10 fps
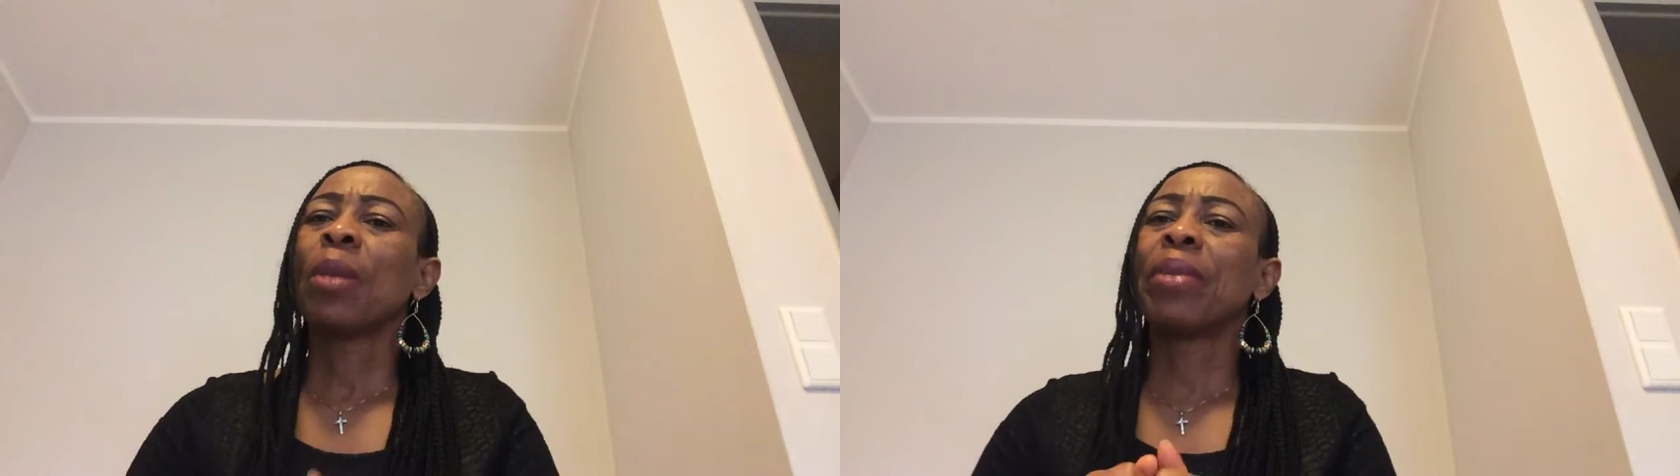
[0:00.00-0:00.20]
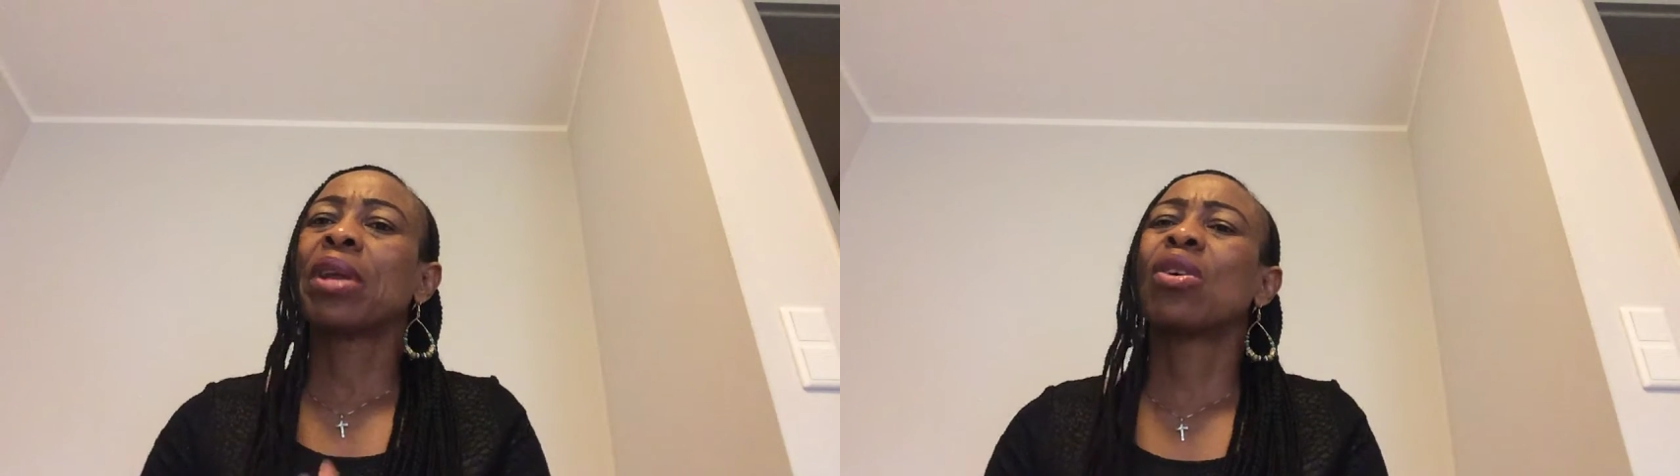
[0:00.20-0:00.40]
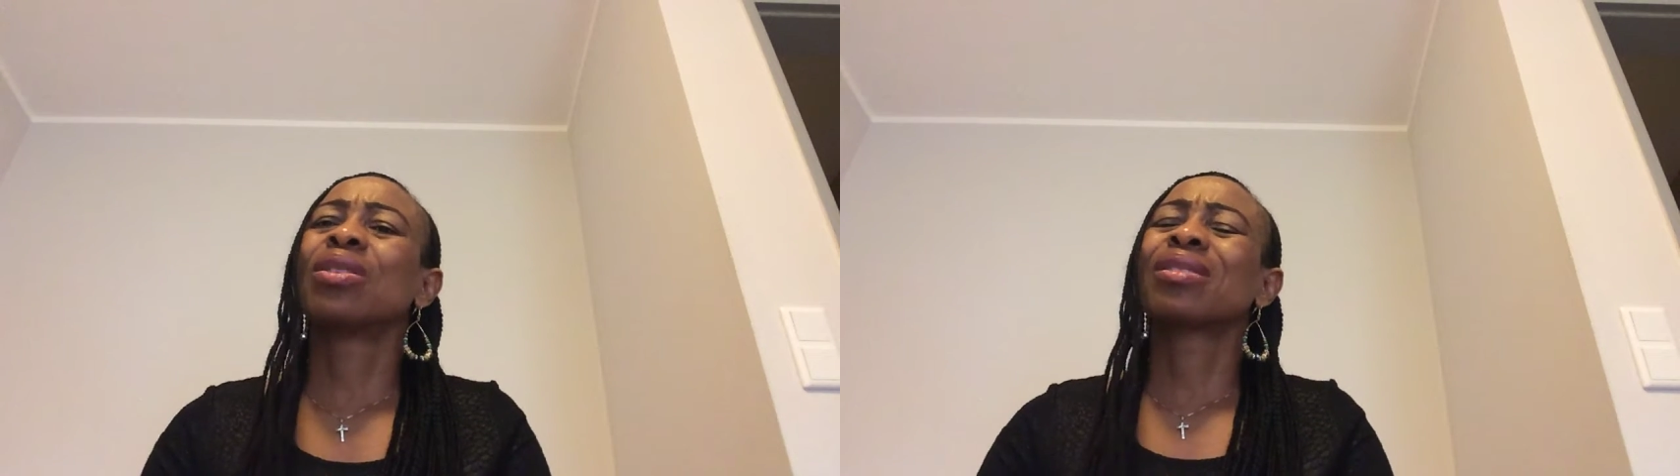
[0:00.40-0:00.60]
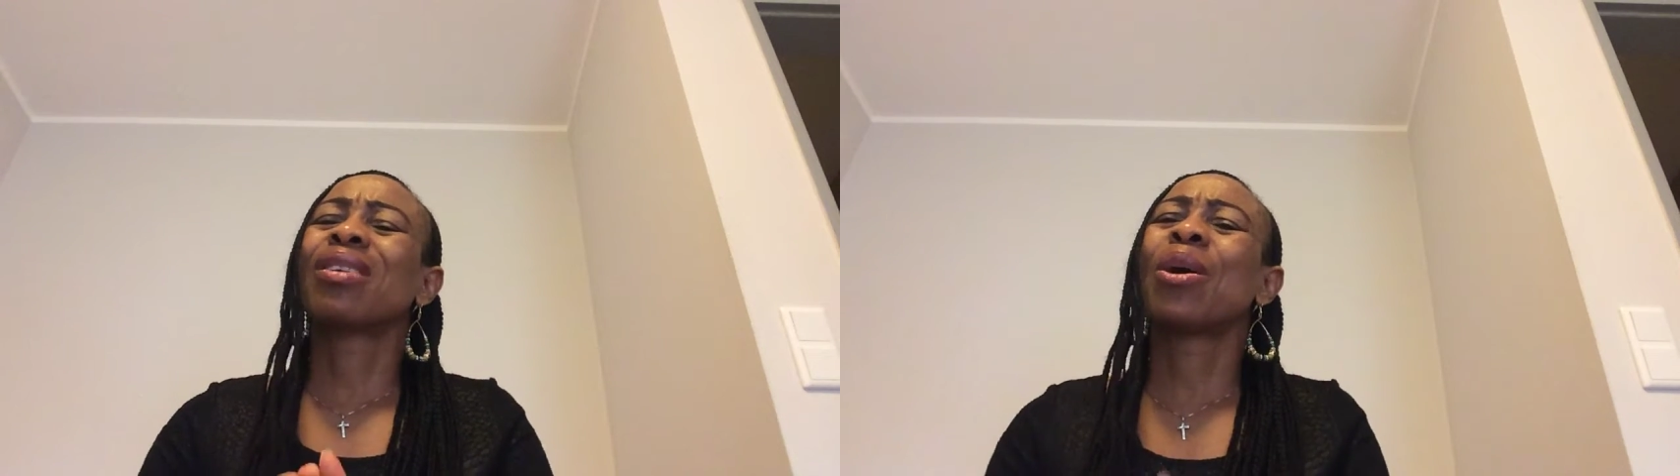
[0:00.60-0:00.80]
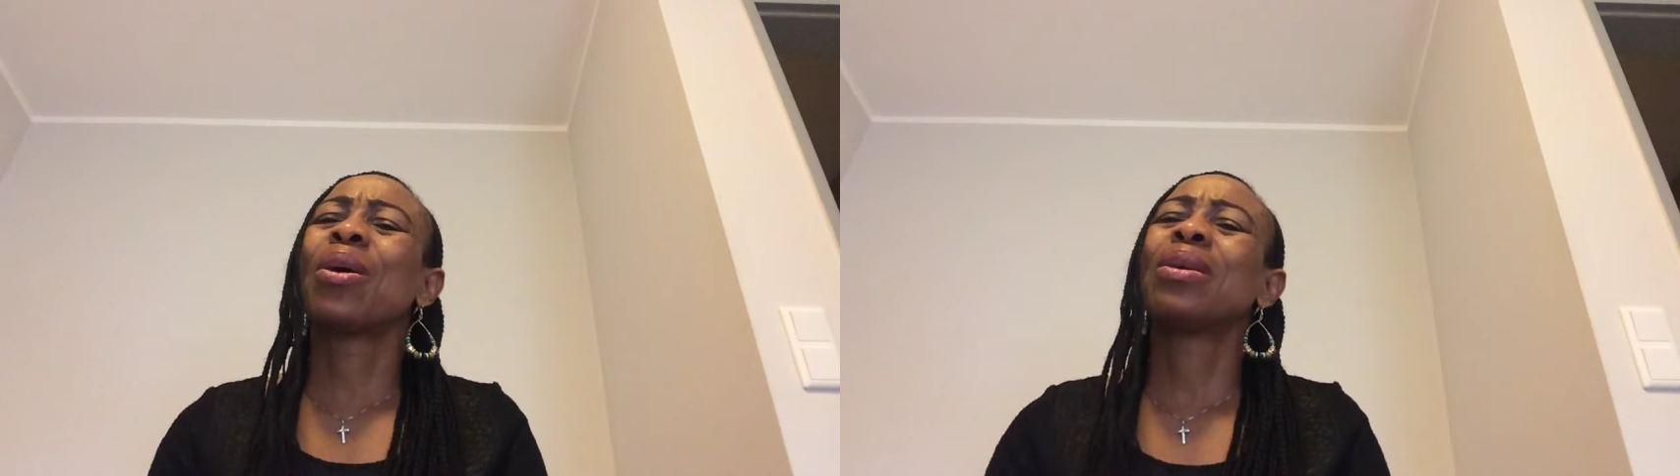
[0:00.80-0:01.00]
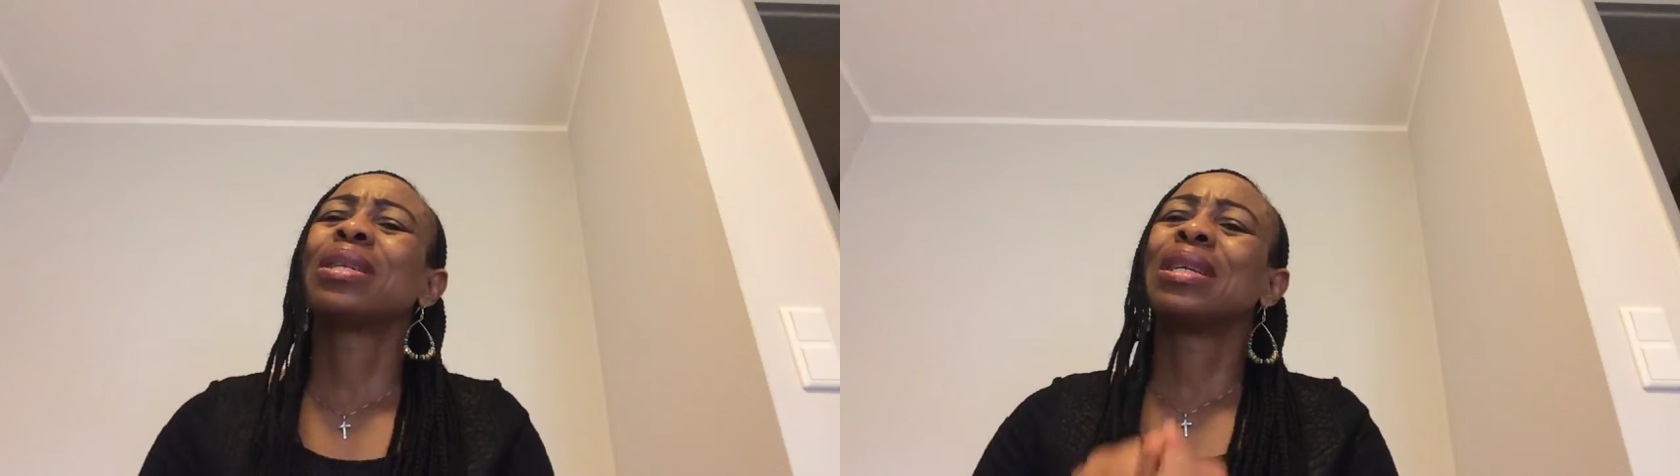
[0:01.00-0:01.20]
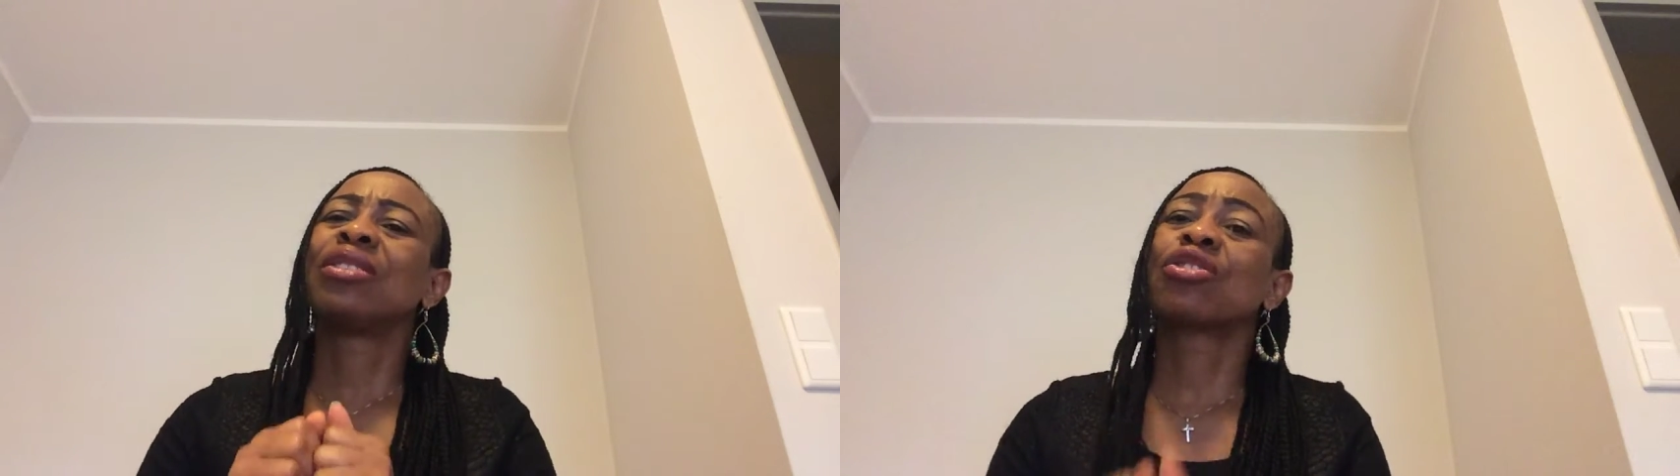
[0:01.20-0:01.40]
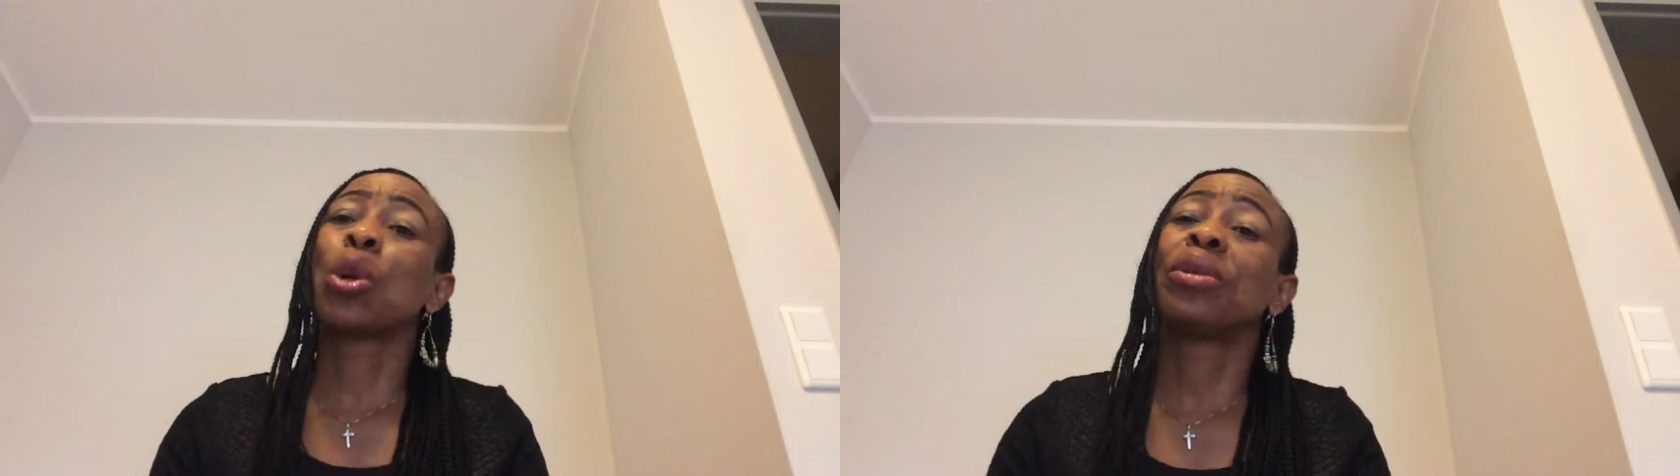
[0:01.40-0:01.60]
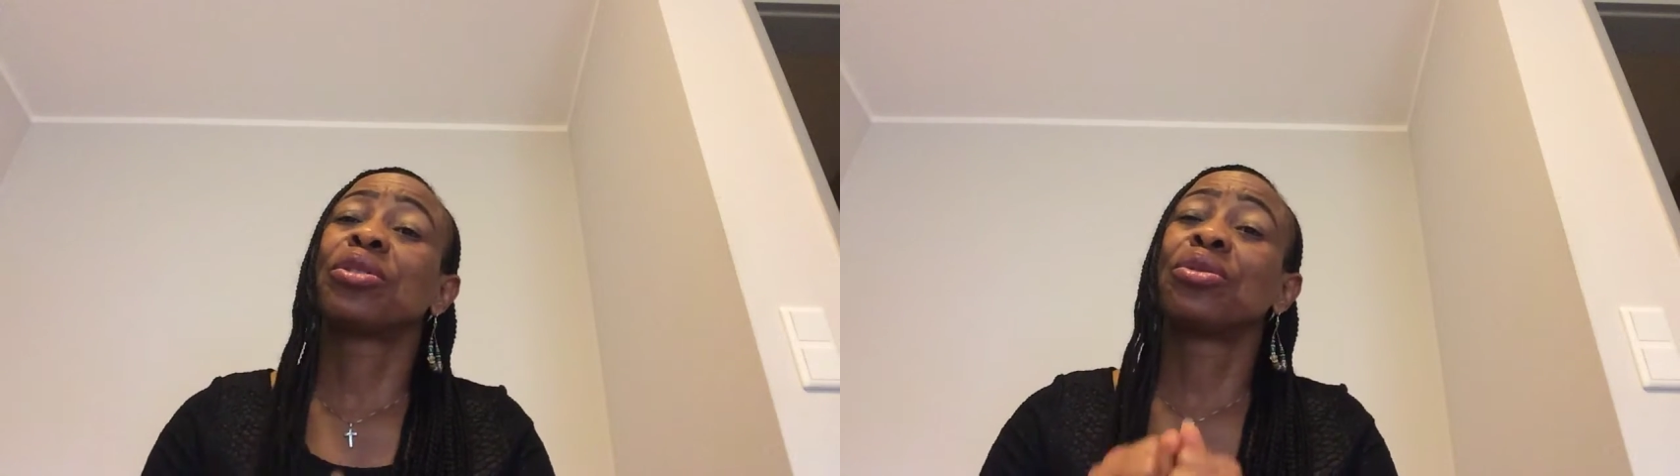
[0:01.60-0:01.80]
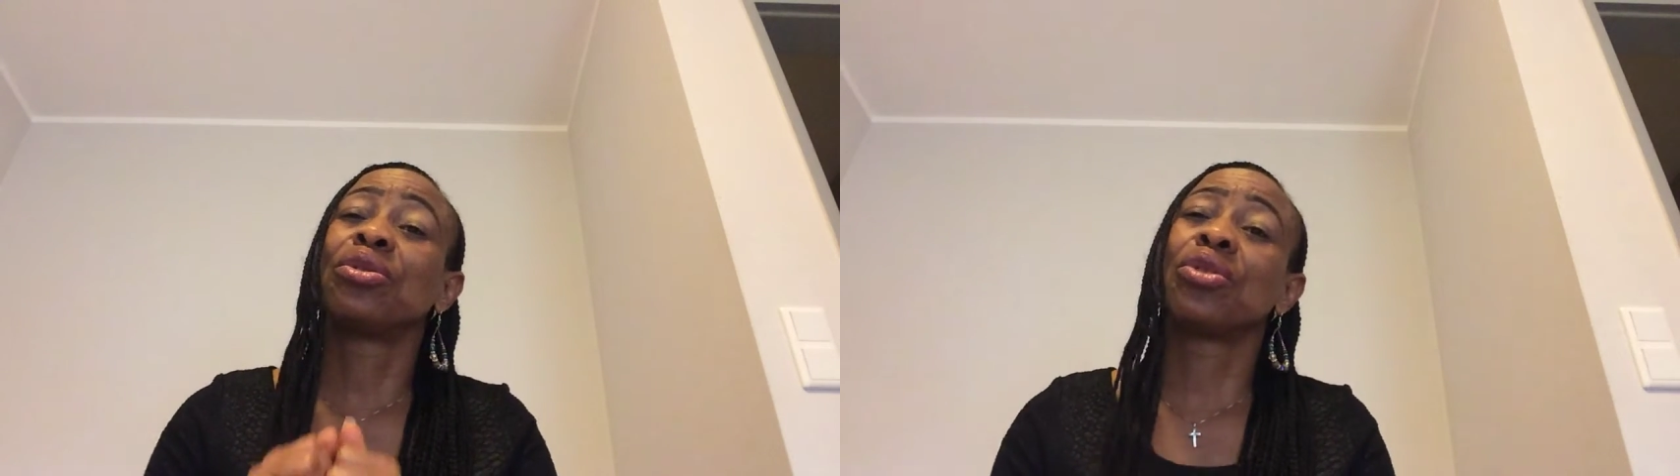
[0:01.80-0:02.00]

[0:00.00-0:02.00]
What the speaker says: because God is going to